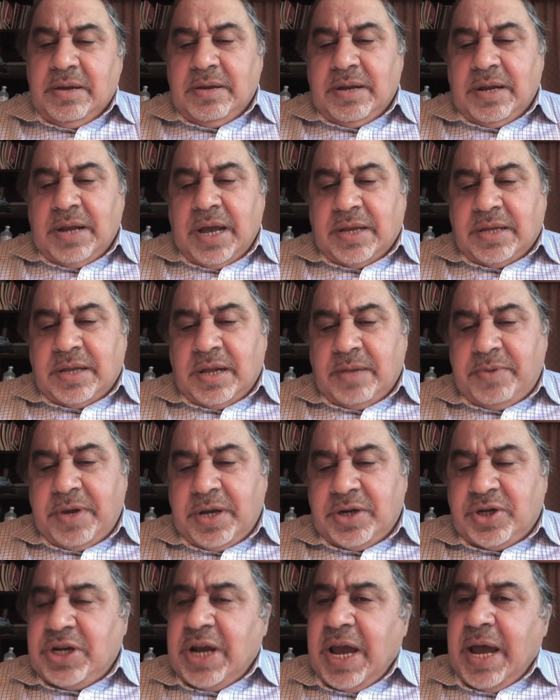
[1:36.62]
Like there'll be a
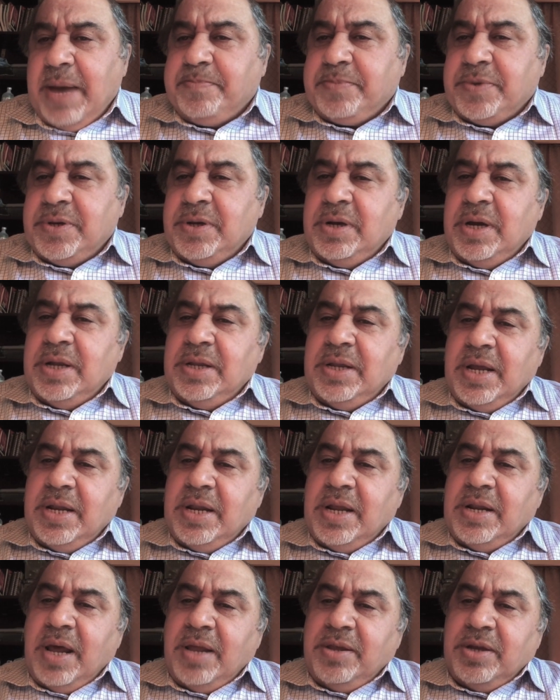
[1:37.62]
chapter and then
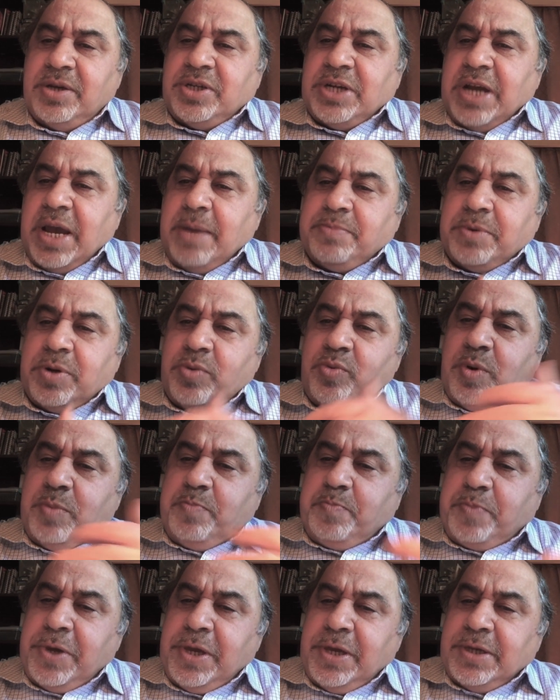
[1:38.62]
another chapter
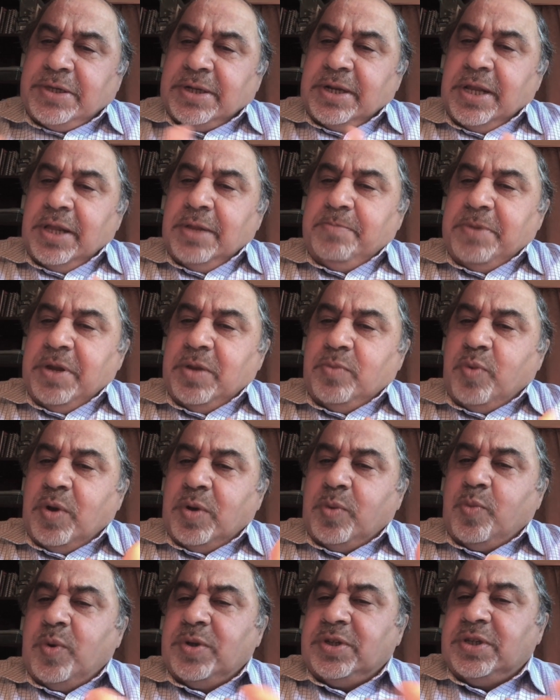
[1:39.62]
repeats a little bit
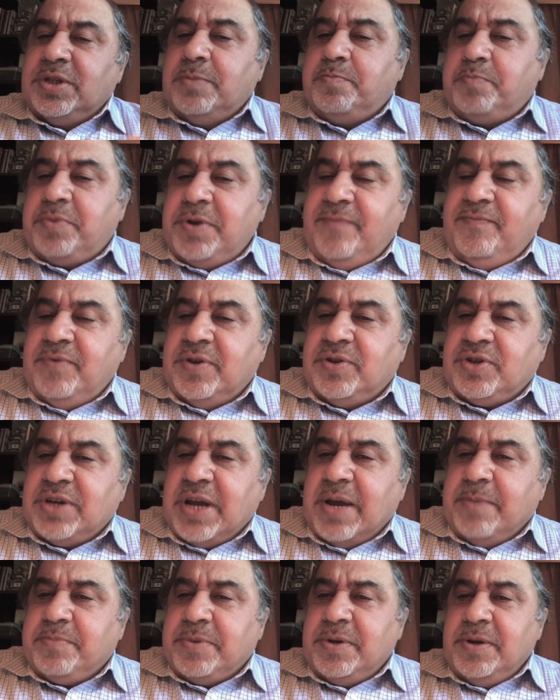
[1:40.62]
what was in the previous
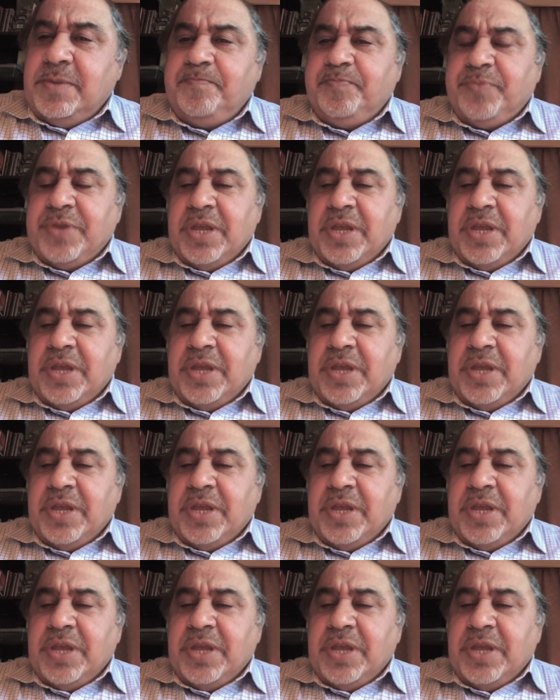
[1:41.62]
chapter.